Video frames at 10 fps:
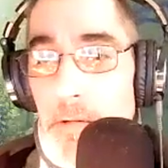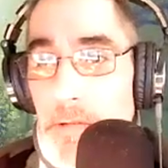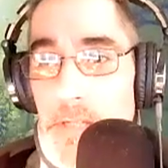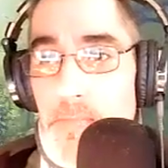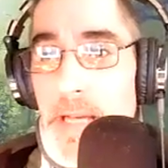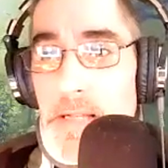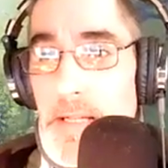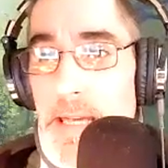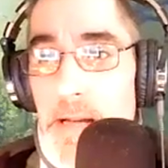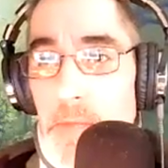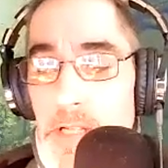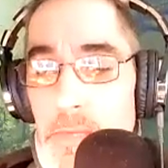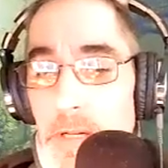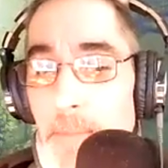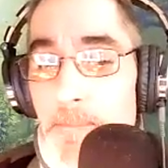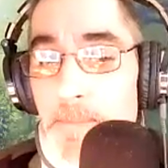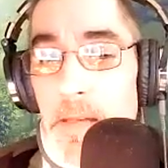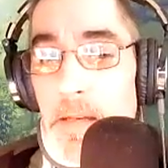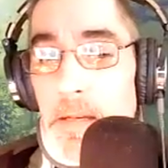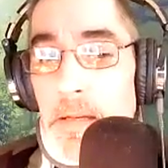know just basic cameras, but
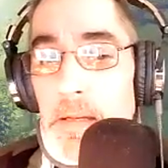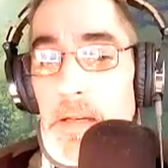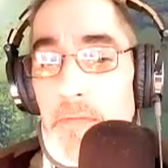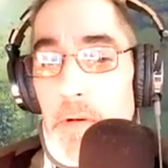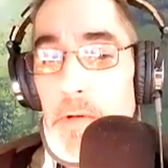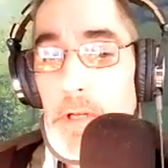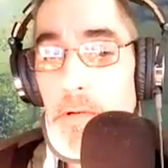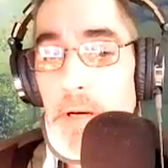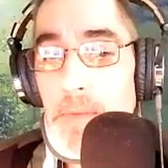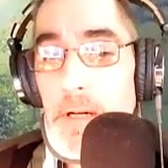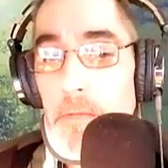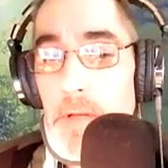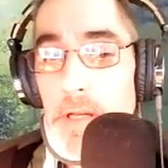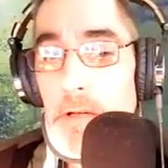if you were to go up there with the